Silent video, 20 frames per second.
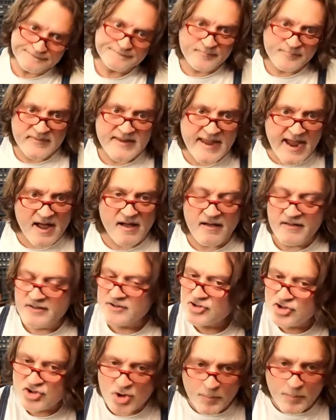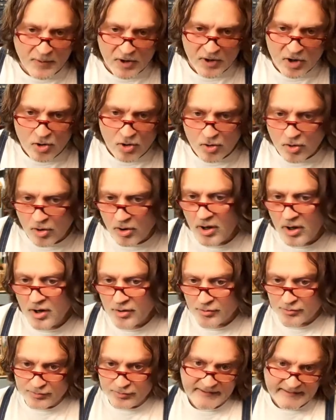yeah super cool really